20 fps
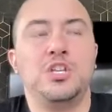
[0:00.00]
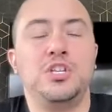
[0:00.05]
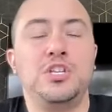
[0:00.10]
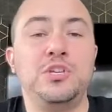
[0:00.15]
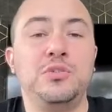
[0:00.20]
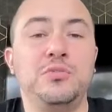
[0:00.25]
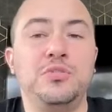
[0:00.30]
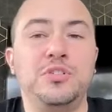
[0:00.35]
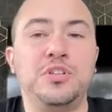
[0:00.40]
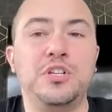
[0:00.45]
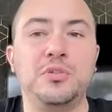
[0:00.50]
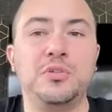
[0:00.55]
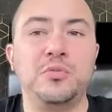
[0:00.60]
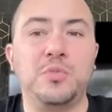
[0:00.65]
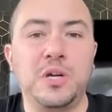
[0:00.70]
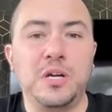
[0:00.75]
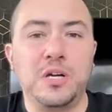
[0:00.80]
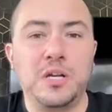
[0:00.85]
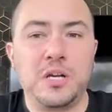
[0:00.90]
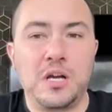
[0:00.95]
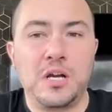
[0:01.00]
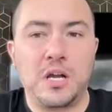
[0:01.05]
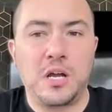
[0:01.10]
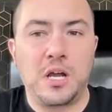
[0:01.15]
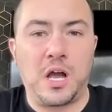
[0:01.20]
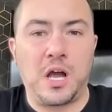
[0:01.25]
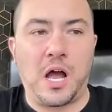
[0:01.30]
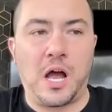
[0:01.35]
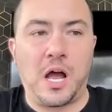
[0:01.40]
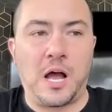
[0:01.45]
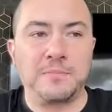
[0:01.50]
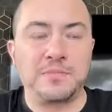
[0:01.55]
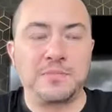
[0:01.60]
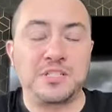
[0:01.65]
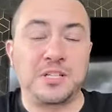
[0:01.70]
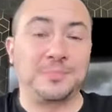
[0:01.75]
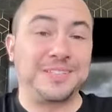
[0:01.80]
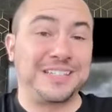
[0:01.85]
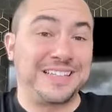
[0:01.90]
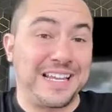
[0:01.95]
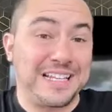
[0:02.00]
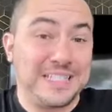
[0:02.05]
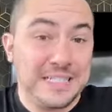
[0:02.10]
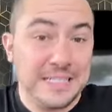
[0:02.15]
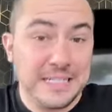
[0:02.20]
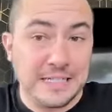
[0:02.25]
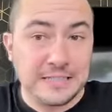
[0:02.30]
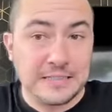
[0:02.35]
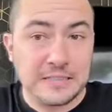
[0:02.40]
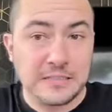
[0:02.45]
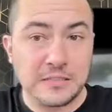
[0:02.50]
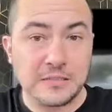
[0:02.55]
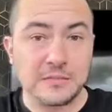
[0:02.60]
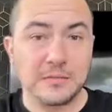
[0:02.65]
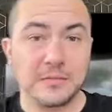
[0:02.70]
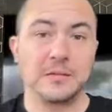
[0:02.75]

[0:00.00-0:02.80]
You knew something they didn't.